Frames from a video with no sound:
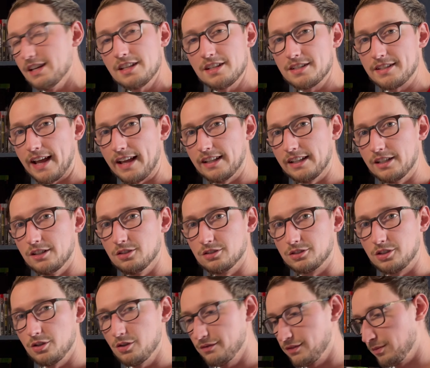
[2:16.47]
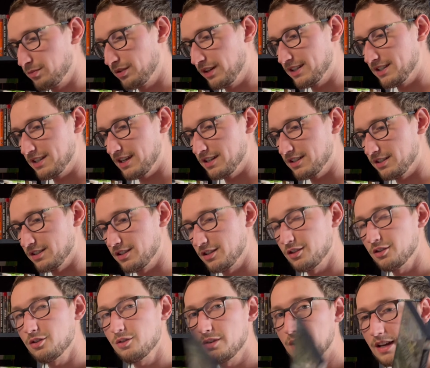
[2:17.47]
Silent Hill 2 for PlayStation
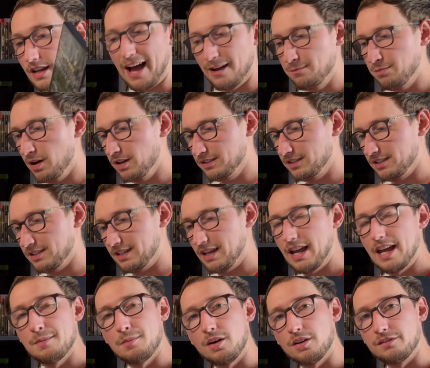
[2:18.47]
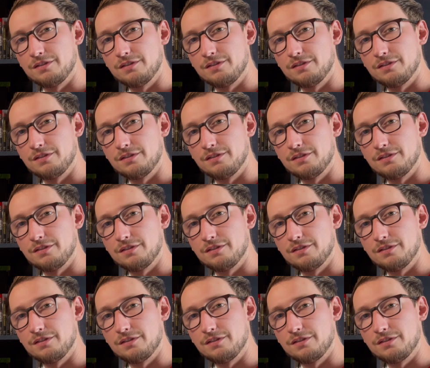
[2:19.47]
2. I bought this game on